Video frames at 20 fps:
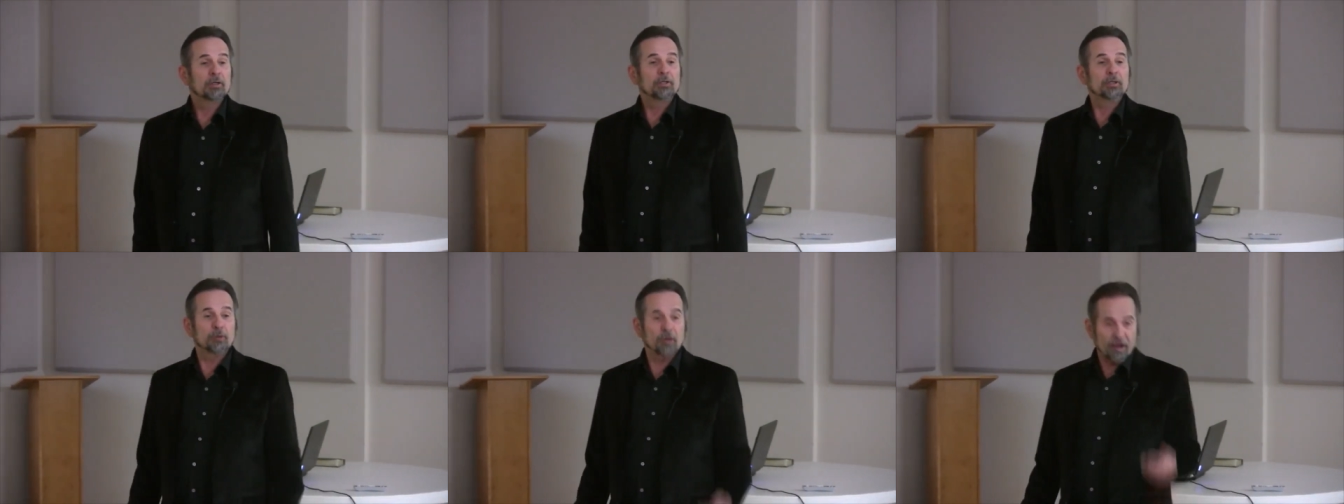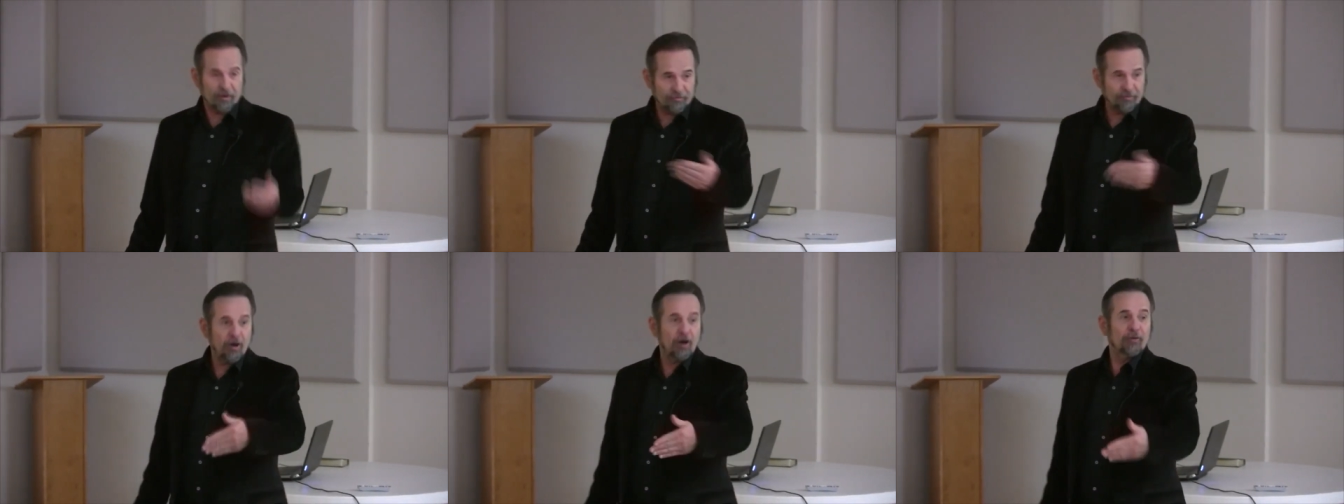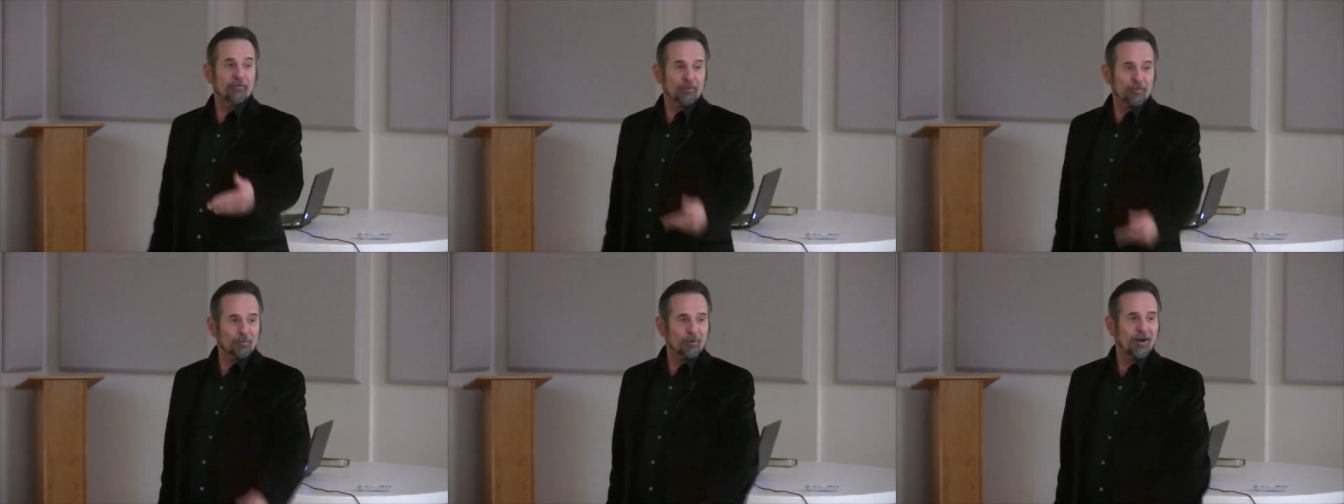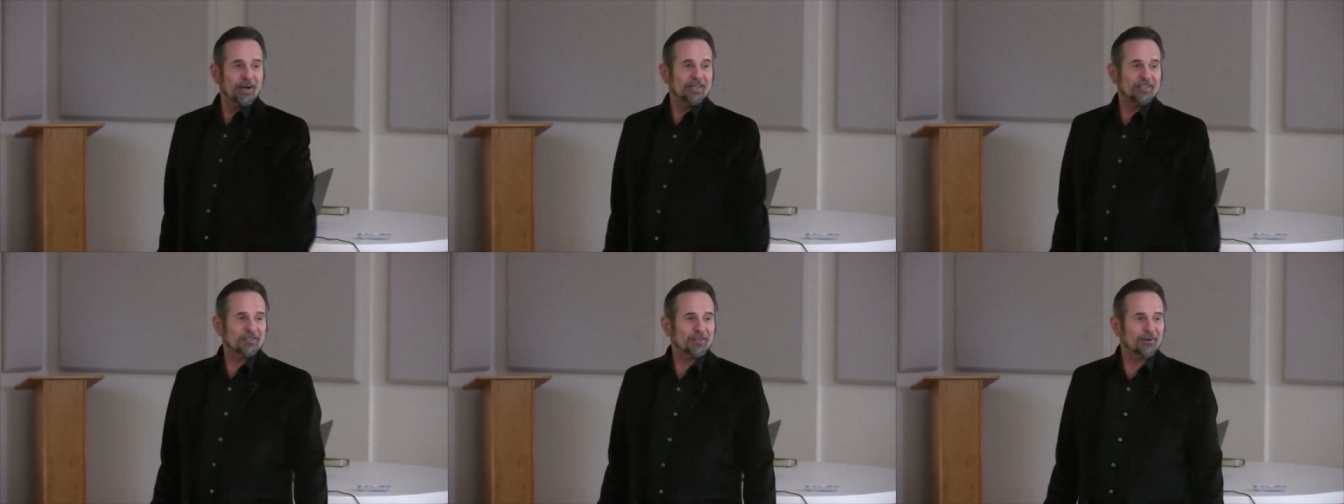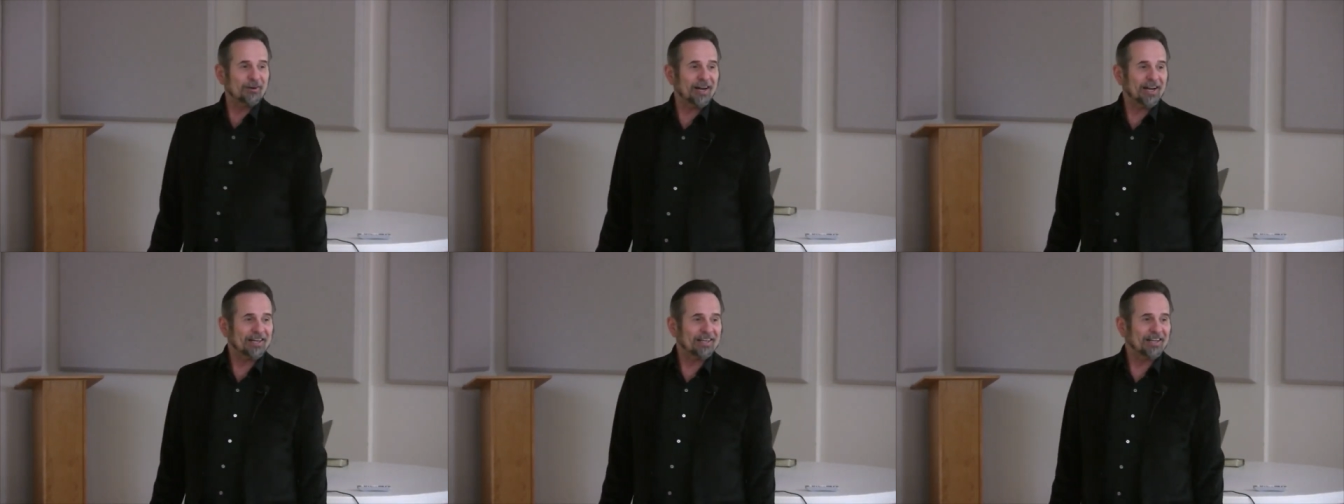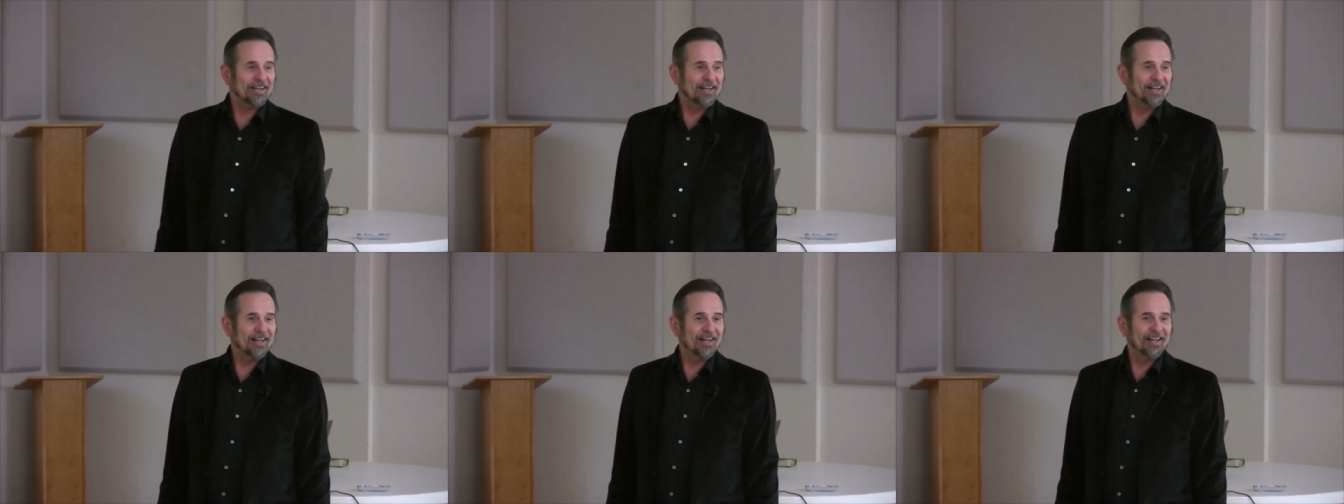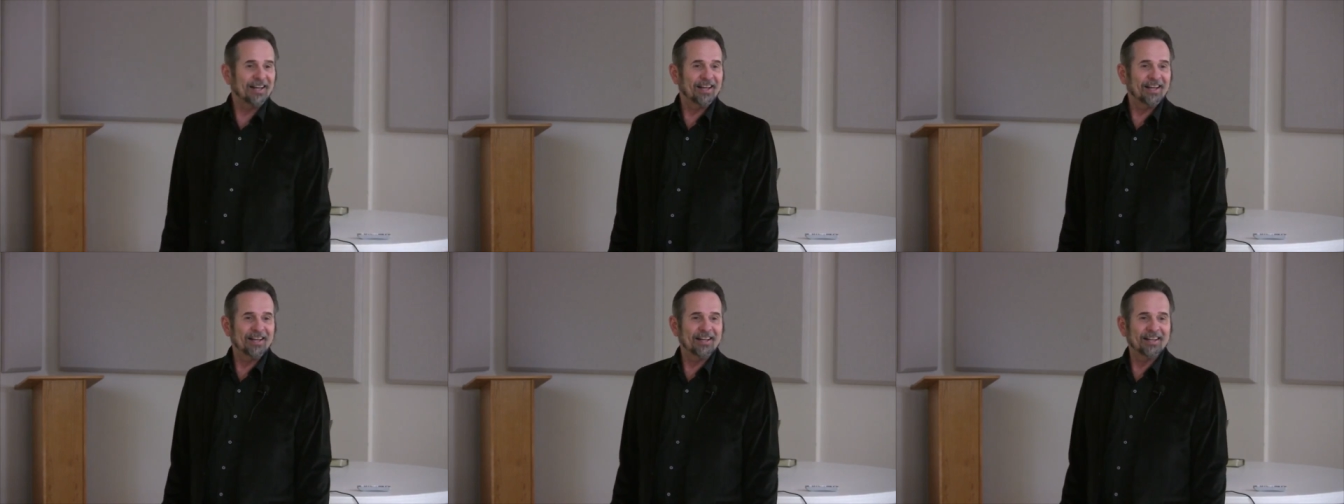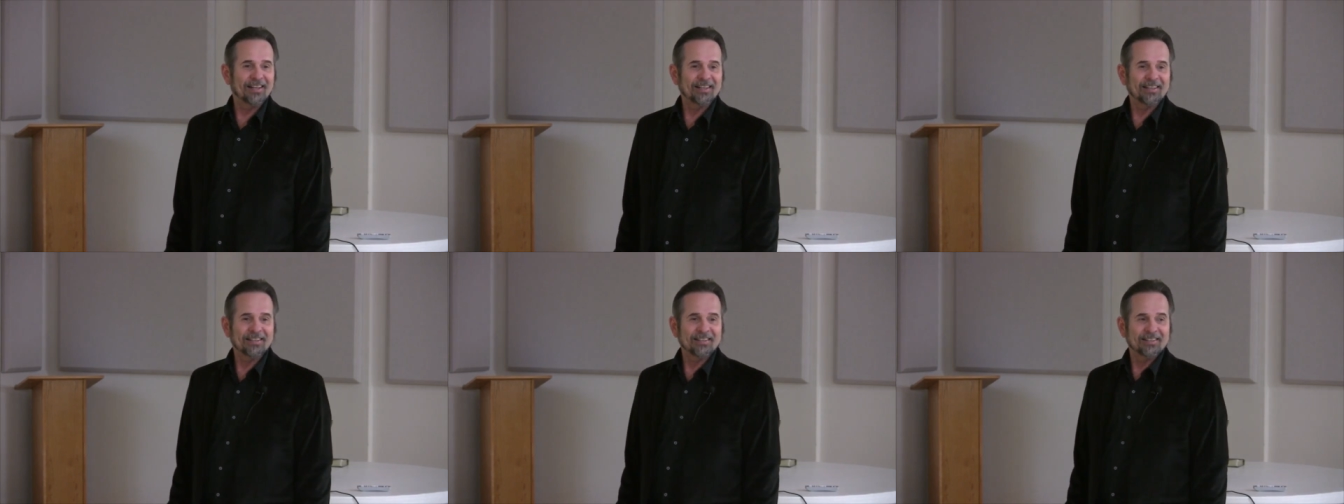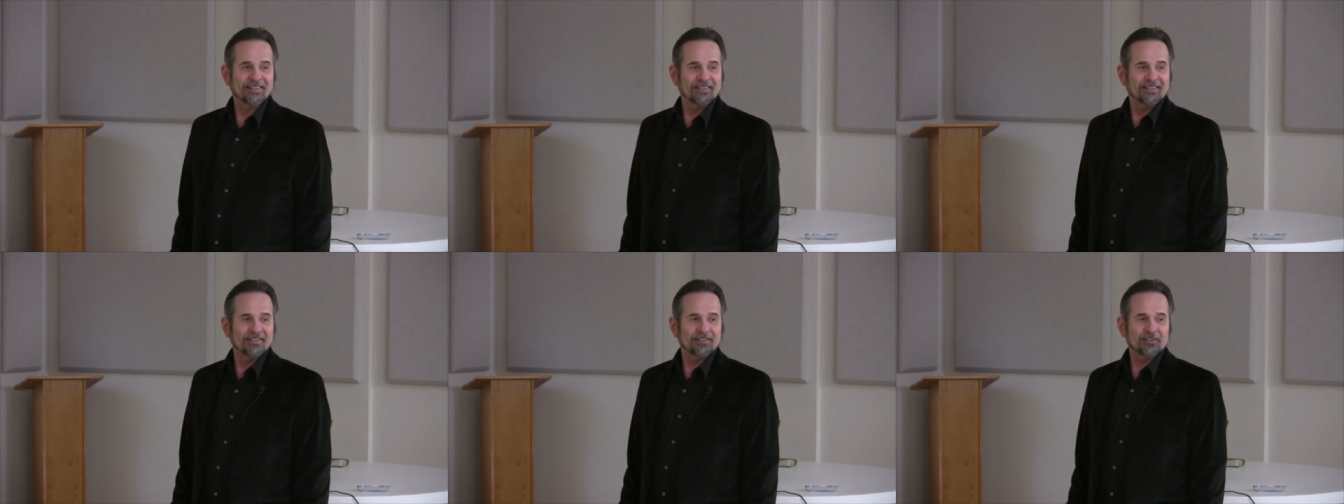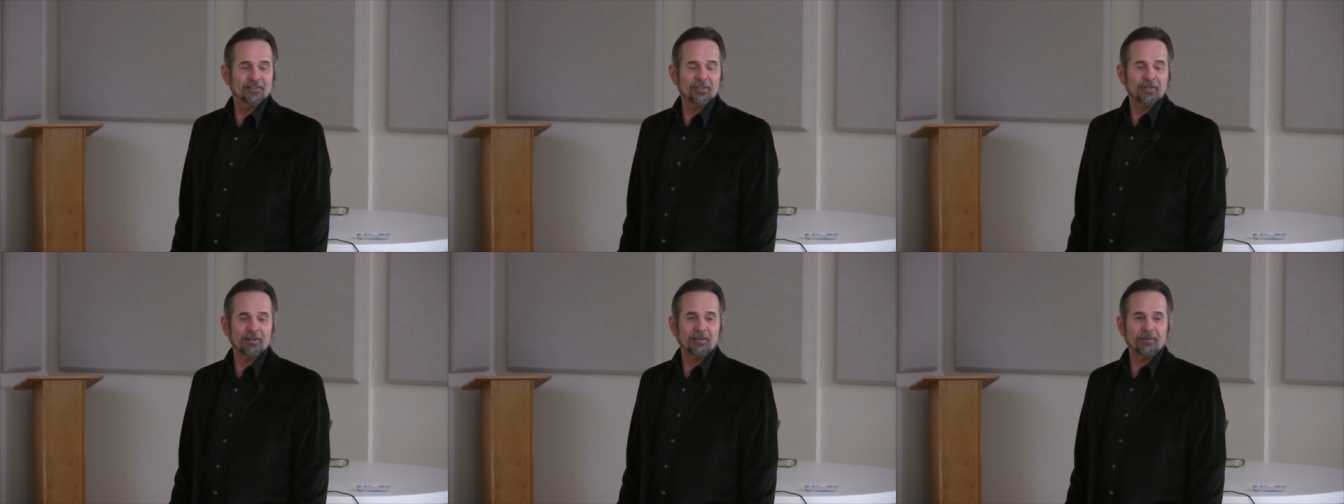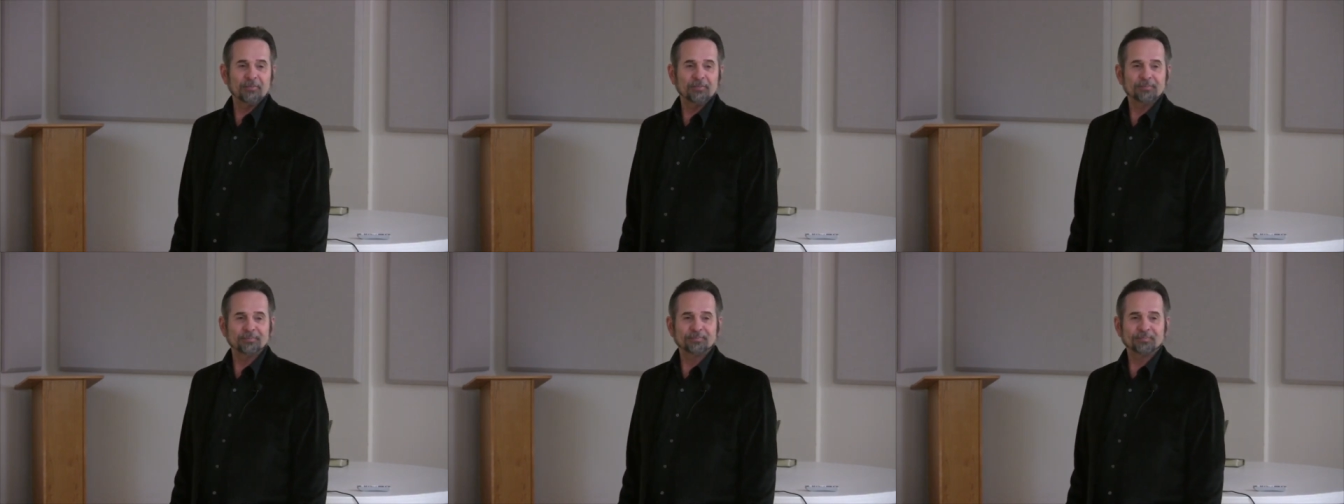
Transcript: You have fallen from grace, correct? Sure.